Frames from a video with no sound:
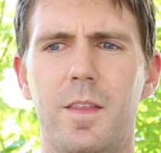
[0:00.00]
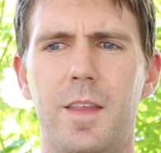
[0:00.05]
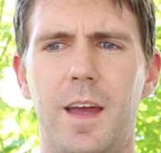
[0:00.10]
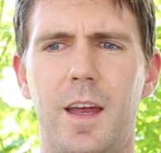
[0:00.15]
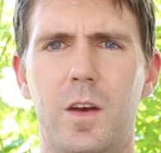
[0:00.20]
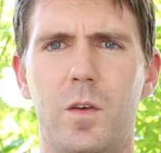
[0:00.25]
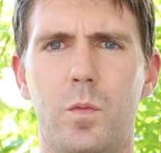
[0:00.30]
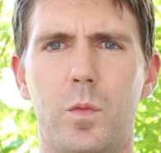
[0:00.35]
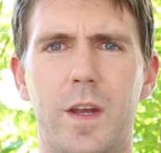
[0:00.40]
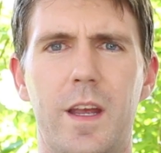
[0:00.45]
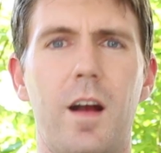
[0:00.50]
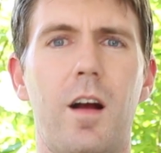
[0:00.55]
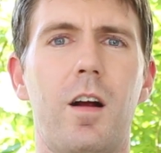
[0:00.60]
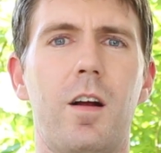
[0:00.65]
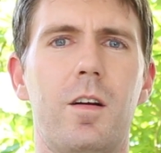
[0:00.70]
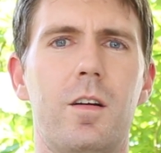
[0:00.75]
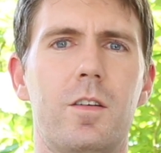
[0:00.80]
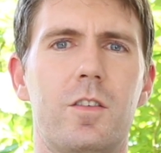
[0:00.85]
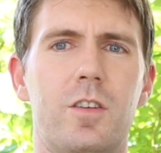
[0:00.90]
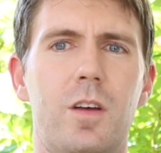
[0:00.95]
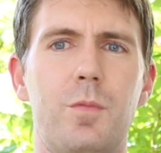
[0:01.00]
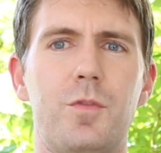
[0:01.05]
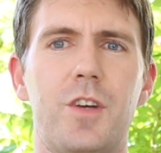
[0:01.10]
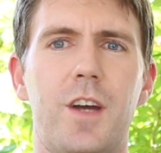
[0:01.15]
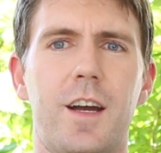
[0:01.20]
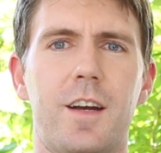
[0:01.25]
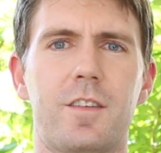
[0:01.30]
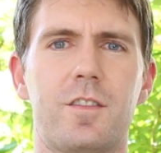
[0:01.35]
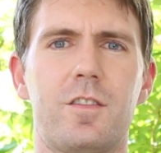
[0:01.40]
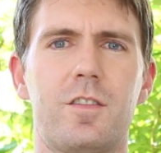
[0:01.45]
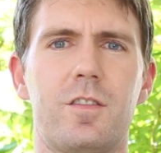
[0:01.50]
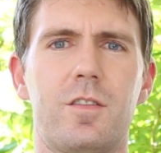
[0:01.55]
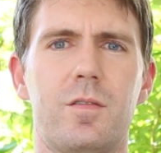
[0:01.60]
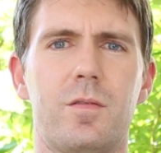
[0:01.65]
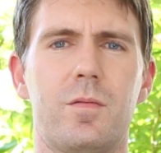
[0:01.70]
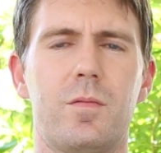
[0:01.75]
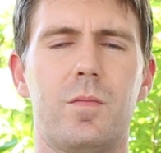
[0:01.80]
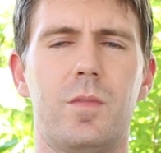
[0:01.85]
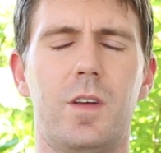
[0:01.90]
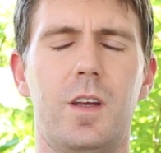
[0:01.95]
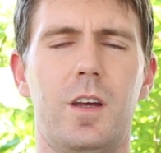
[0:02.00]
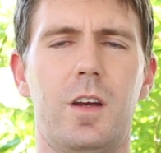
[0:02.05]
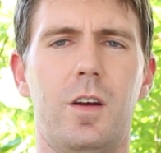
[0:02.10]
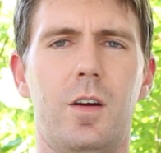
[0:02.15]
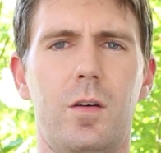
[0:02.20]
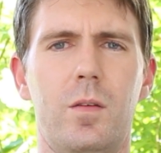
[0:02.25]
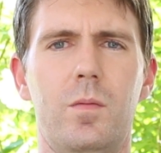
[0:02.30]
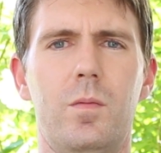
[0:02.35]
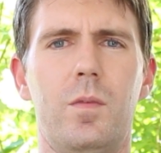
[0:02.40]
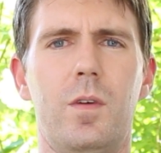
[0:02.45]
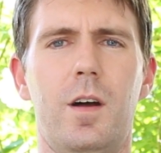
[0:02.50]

then we are subjects, you know,